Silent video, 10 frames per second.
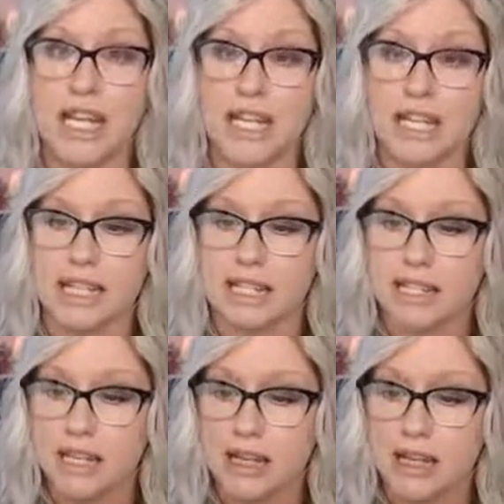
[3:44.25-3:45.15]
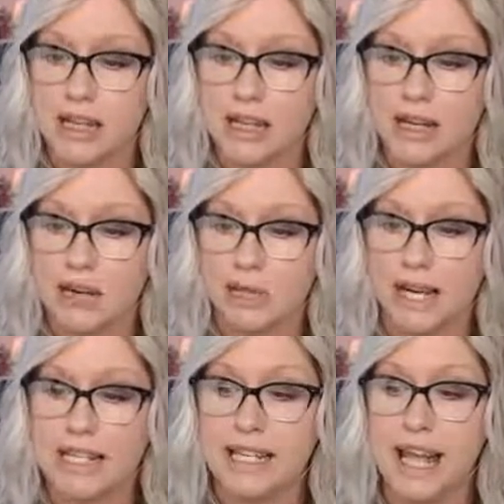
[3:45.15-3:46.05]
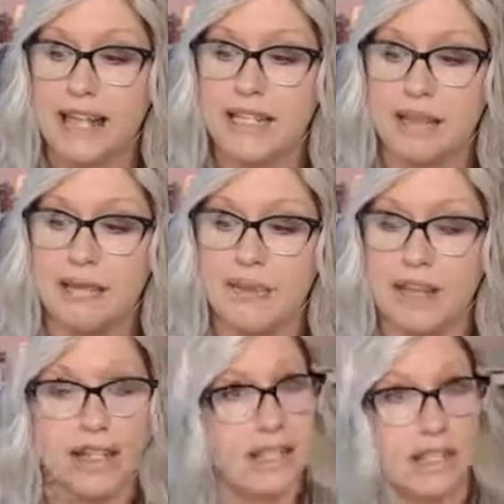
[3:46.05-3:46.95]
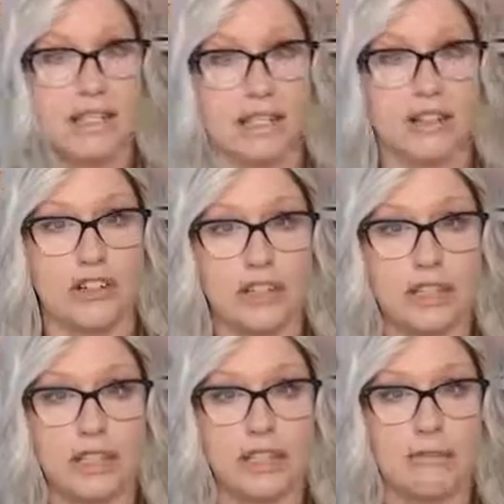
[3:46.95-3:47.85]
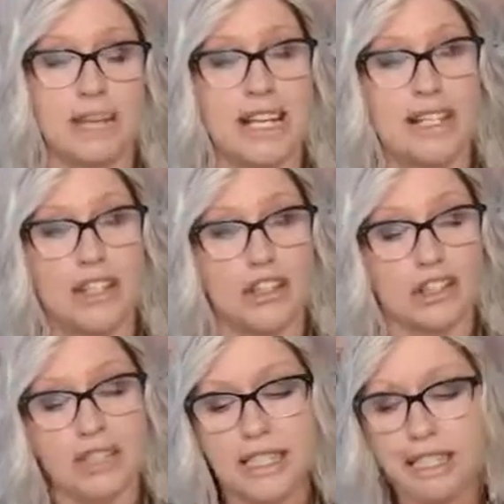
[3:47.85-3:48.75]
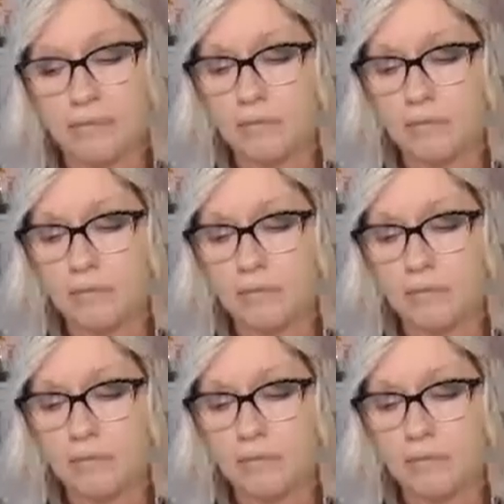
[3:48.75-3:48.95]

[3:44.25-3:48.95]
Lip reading: is when I ask them if they consider journaling, because journaling